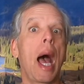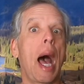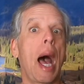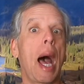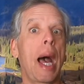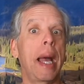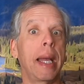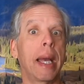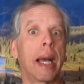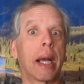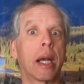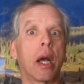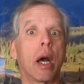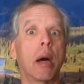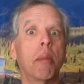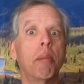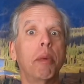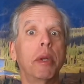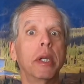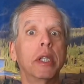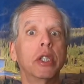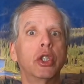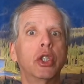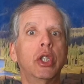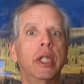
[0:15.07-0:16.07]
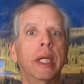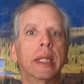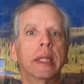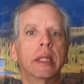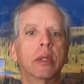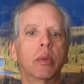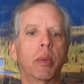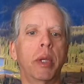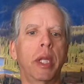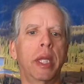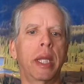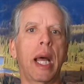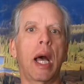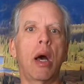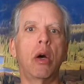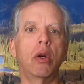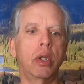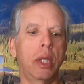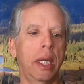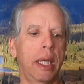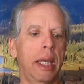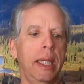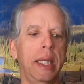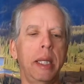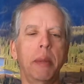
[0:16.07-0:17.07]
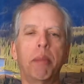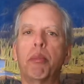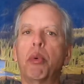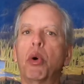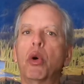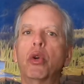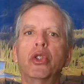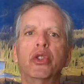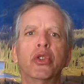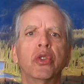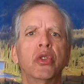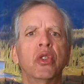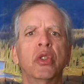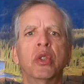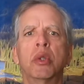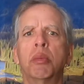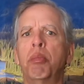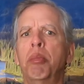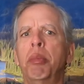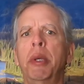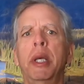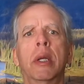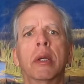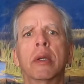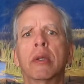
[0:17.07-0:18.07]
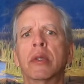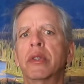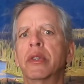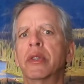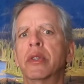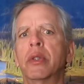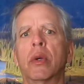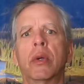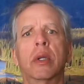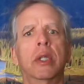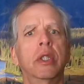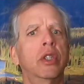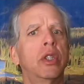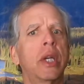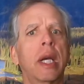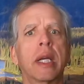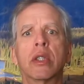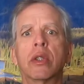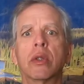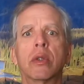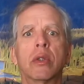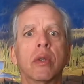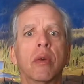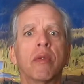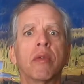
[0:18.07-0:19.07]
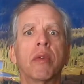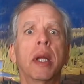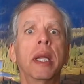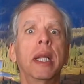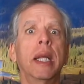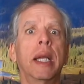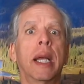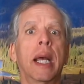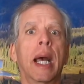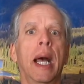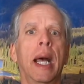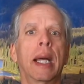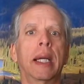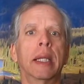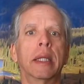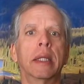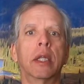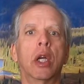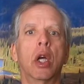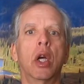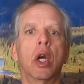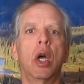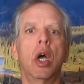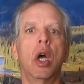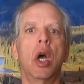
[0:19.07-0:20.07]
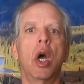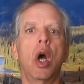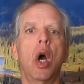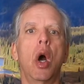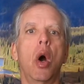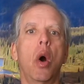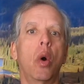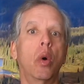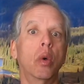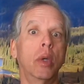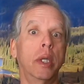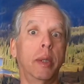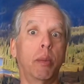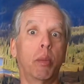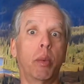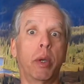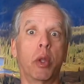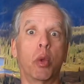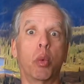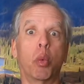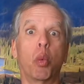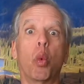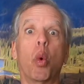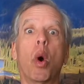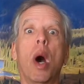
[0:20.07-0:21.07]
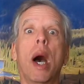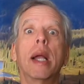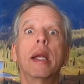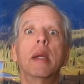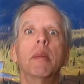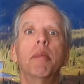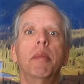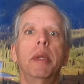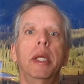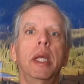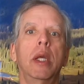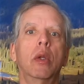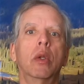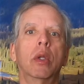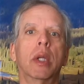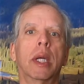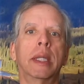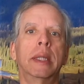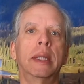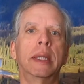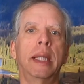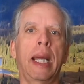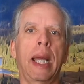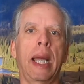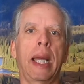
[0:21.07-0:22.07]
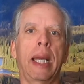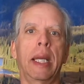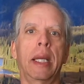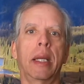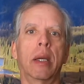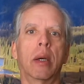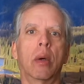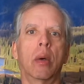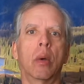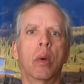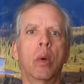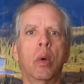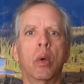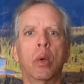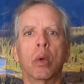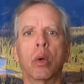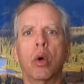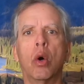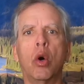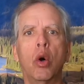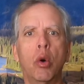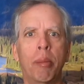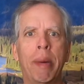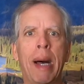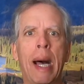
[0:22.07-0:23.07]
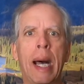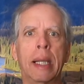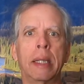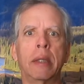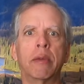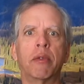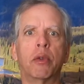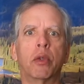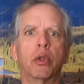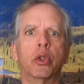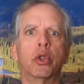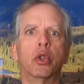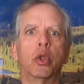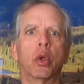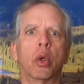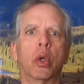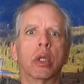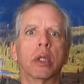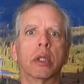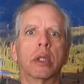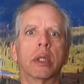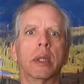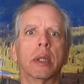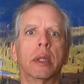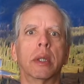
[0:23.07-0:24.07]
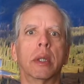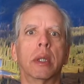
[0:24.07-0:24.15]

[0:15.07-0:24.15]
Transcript: I accomplished this without any potions, pills, or injections of any kind, only with one meal a day, or OMAD for short.